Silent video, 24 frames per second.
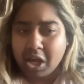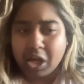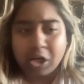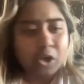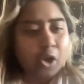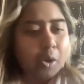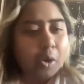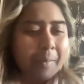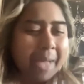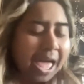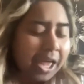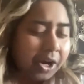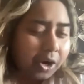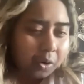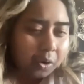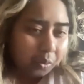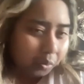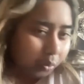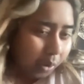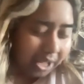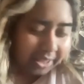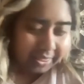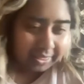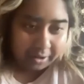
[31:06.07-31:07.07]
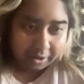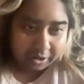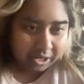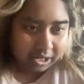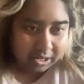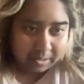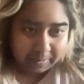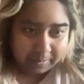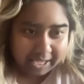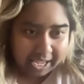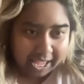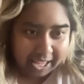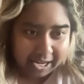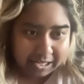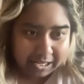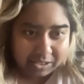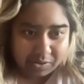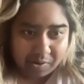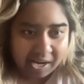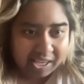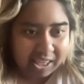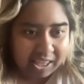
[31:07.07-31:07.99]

no matter what, they're going to be edits, right?